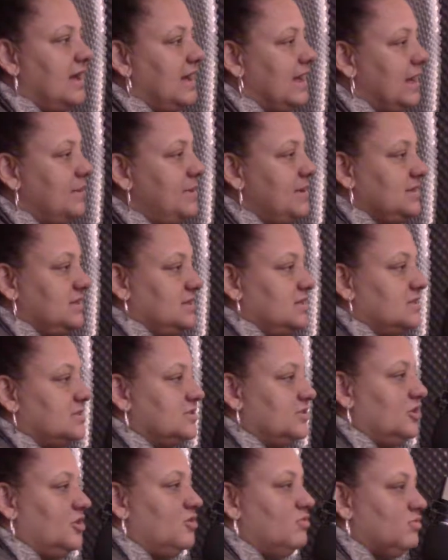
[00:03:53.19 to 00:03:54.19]
How about this?
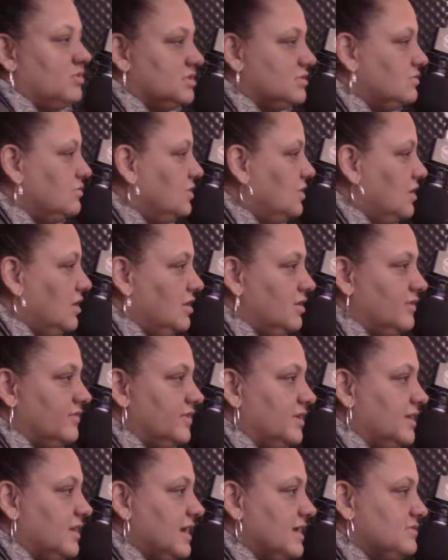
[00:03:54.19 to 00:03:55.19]
What's going on over
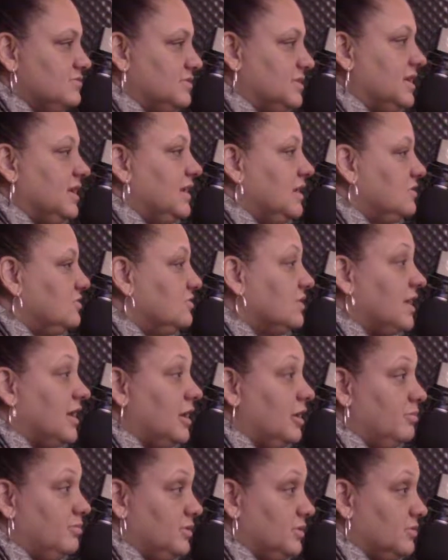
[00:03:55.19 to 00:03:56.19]
here, guys? What can I do to
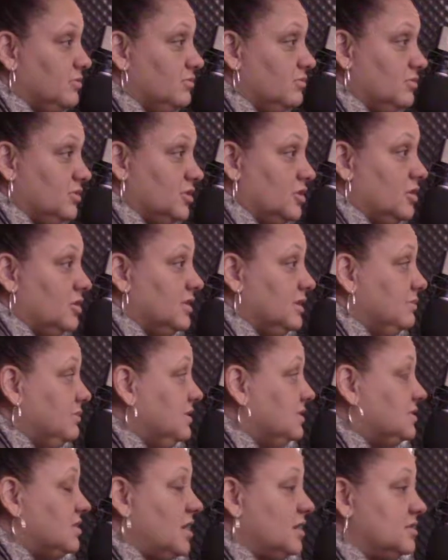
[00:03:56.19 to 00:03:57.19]
help you? Let
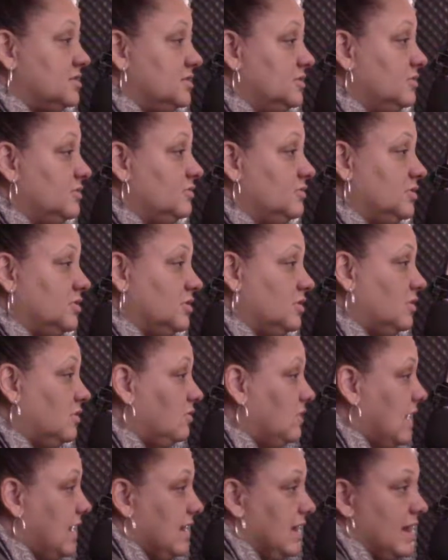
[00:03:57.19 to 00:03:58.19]
me talk to
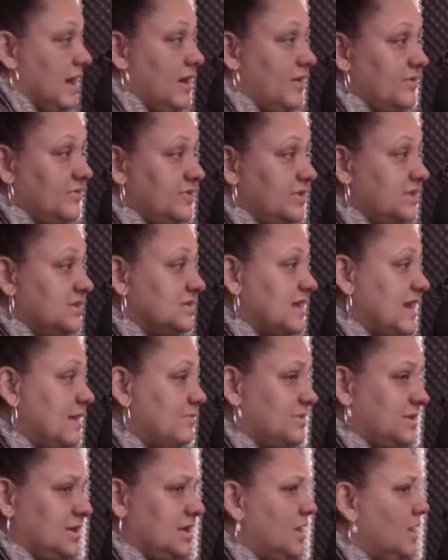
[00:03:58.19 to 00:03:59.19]
you. How are things
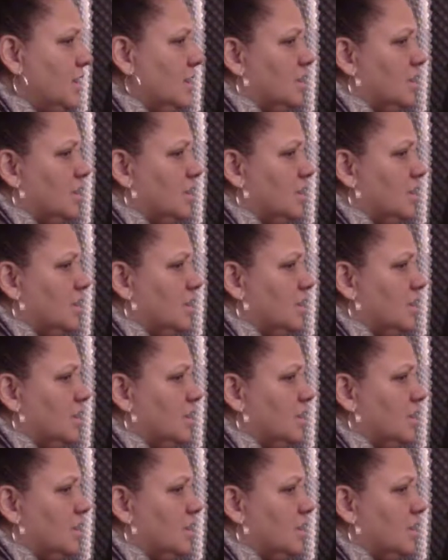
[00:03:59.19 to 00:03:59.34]
happening?